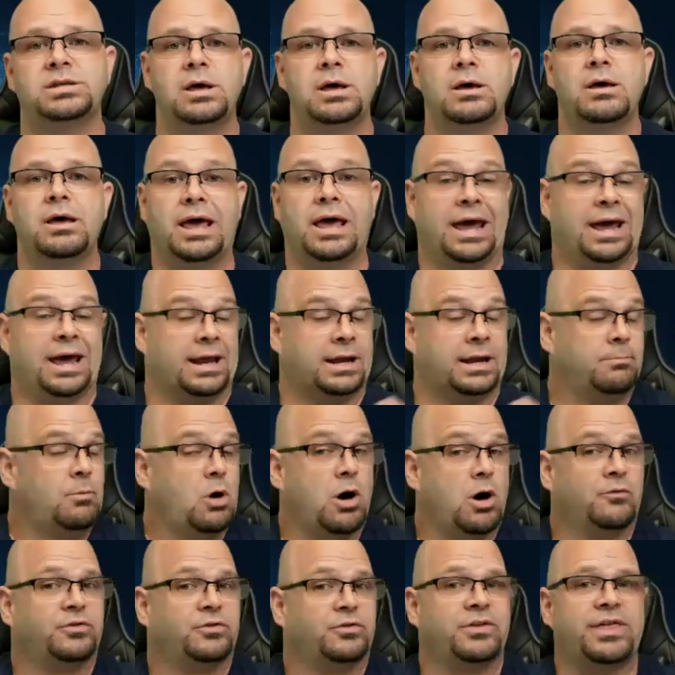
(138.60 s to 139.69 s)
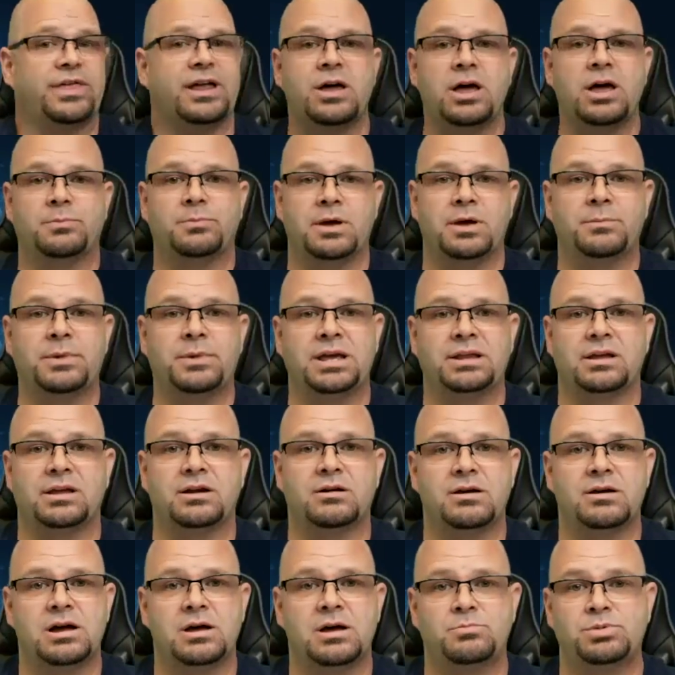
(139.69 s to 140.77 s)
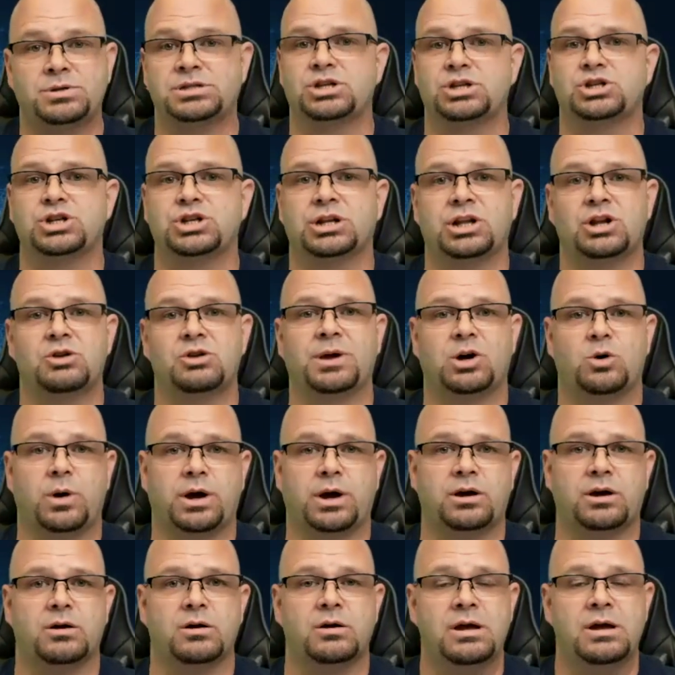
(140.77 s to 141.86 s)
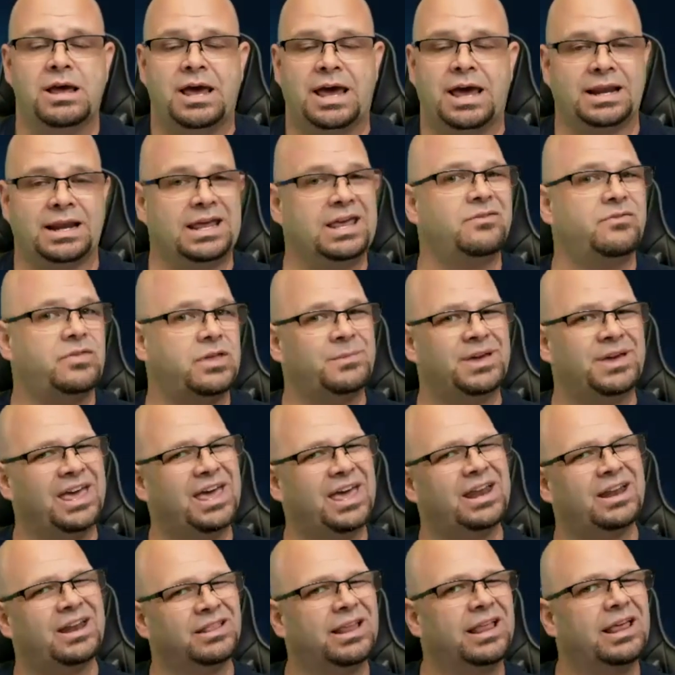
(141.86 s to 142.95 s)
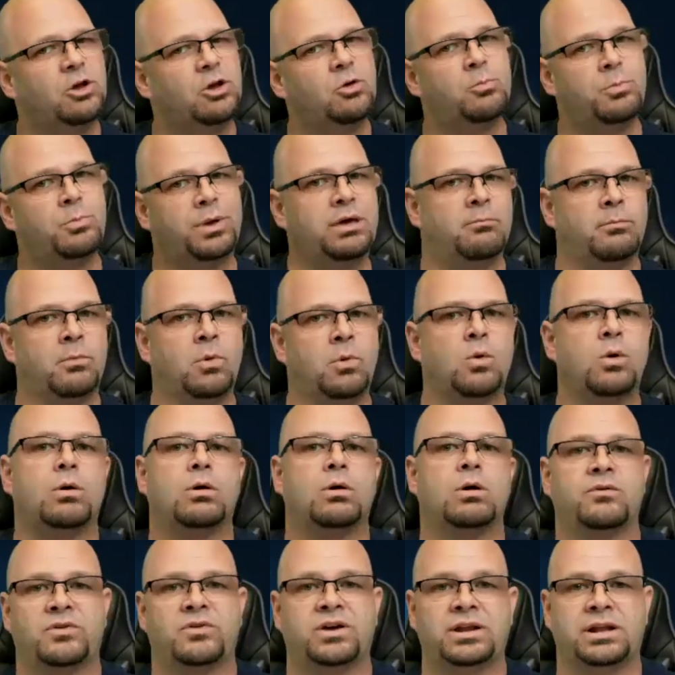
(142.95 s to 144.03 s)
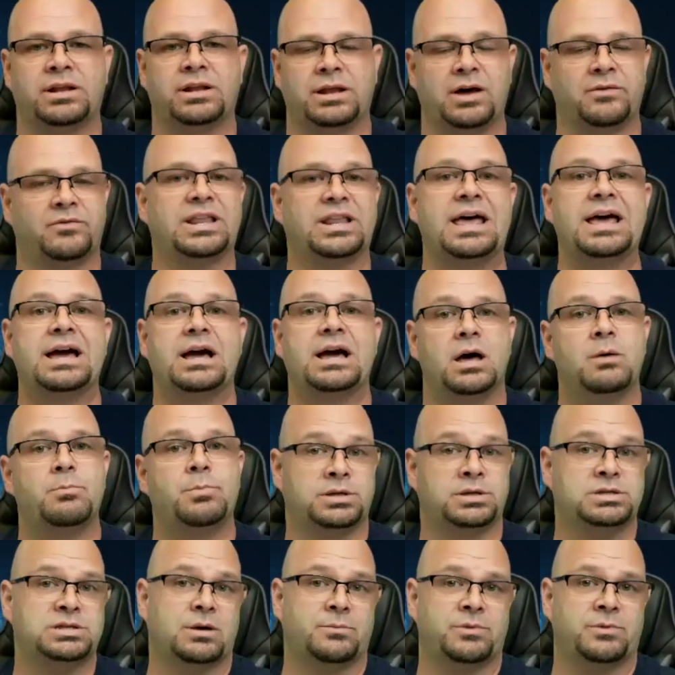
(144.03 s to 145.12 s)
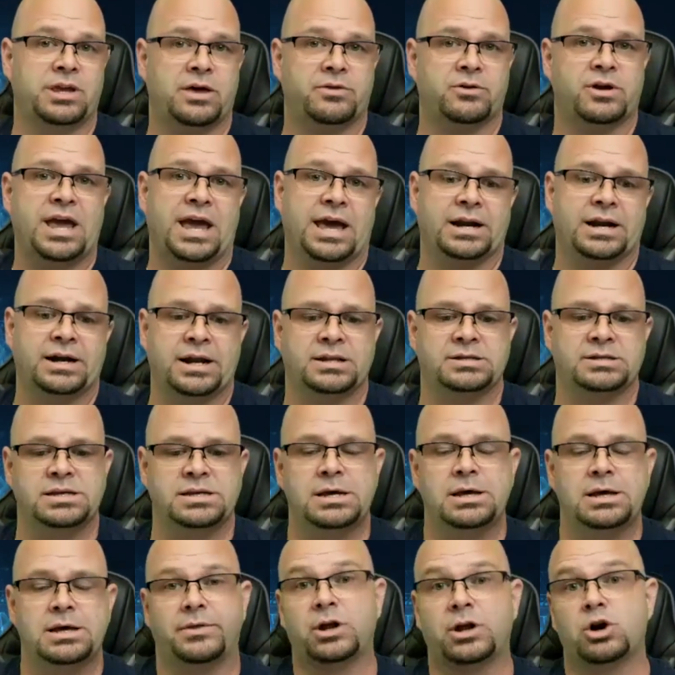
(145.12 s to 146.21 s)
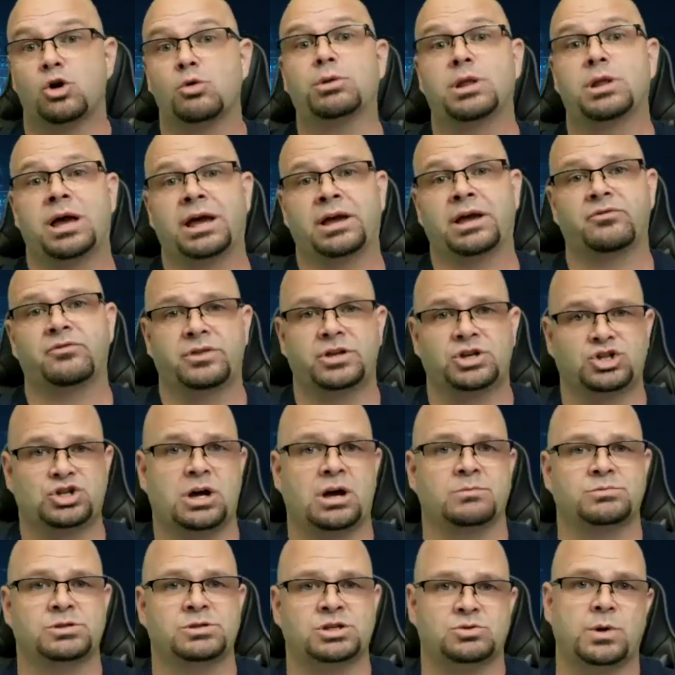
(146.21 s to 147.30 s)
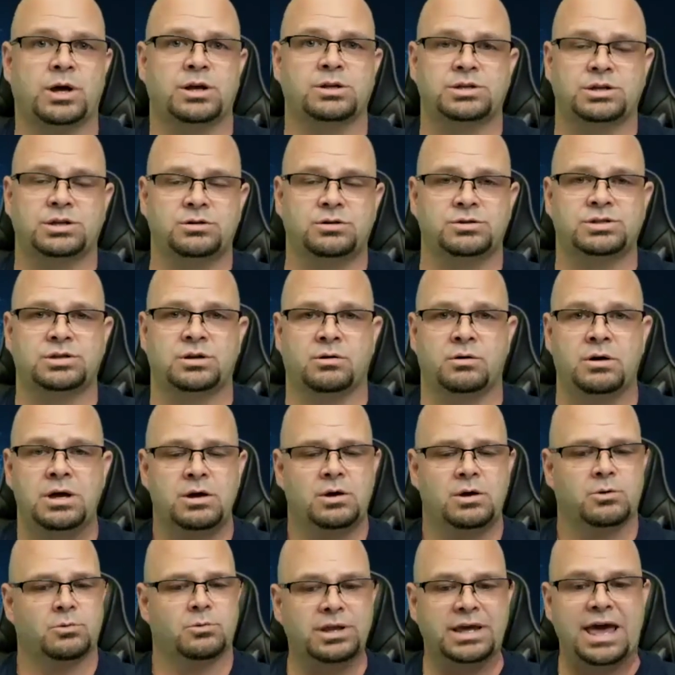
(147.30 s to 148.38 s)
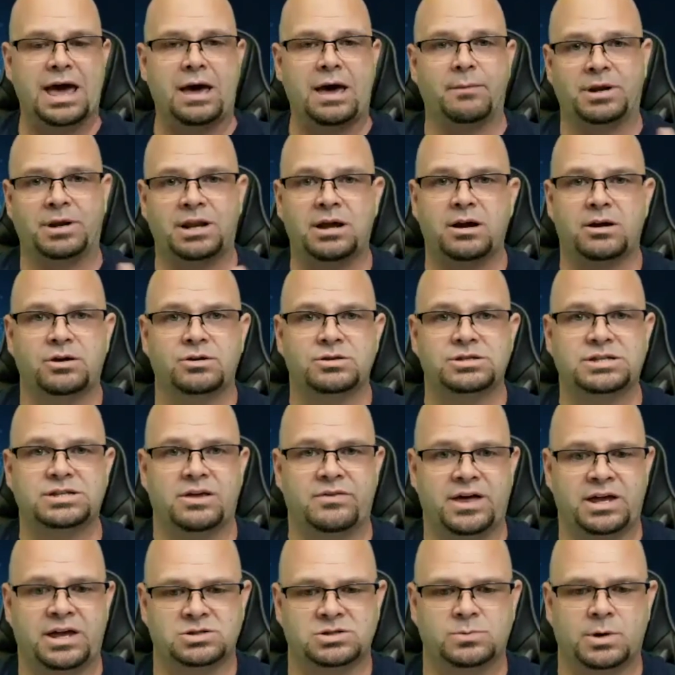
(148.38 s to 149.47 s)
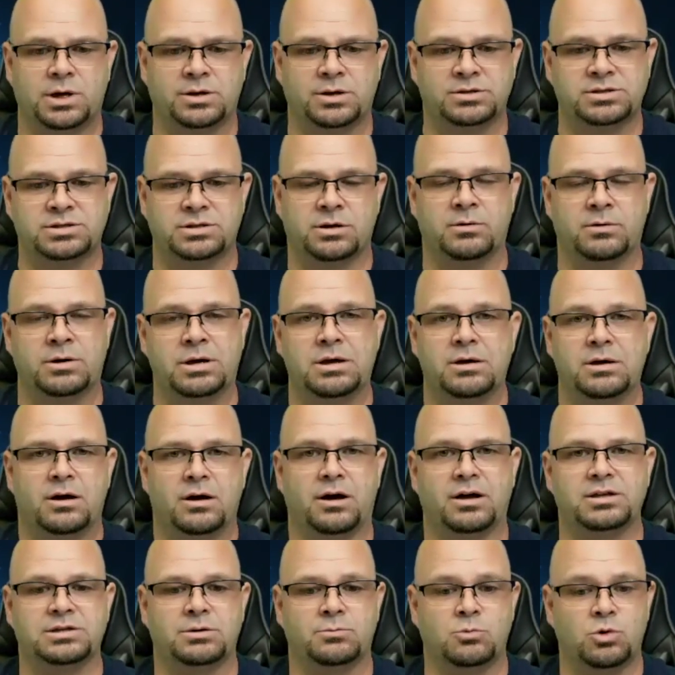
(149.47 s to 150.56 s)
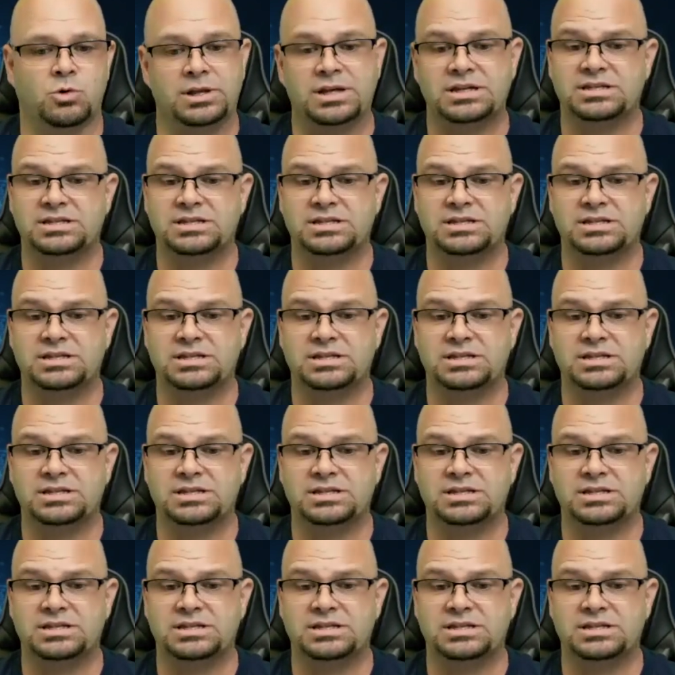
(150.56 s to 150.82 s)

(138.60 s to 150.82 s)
And hopefully that'll help them get their uh, position a little bit quicker and give them, again, a little bit more of a, of a leg up on some of the other candidates that are applying for these jobs as well, too. So, really happy to hear you say that as well. So, awesome. Hey, well, listen.